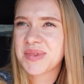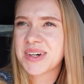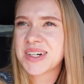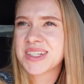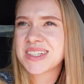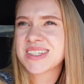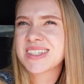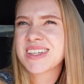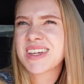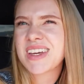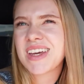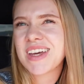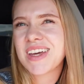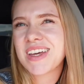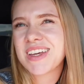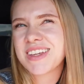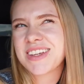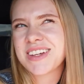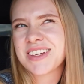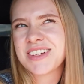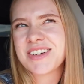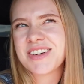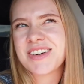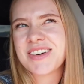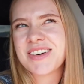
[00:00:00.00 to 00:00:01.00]
But
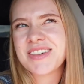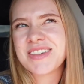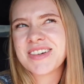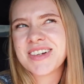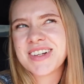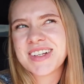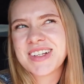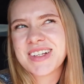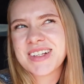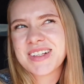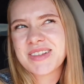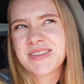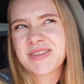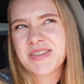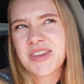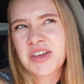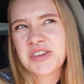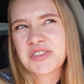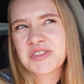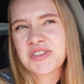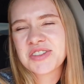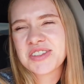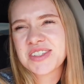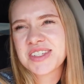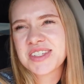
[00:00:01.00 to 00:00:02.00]

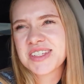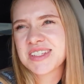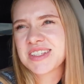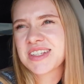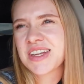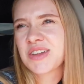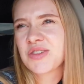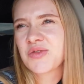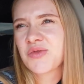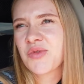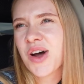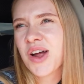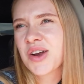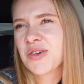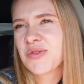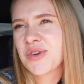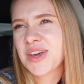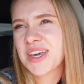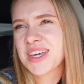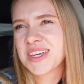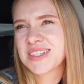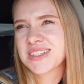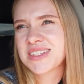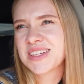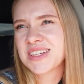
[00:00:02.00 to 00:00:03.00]
I noticed that 1
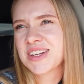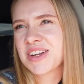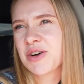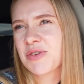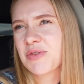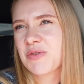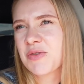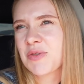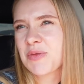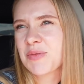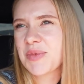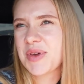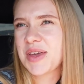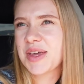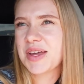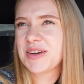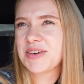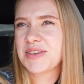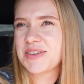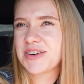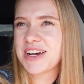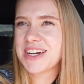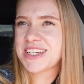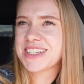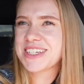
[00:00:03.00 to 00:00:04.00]
week is enough for me
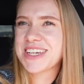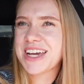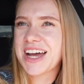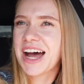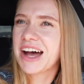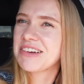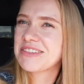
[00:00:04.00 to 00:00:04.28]
in Russia.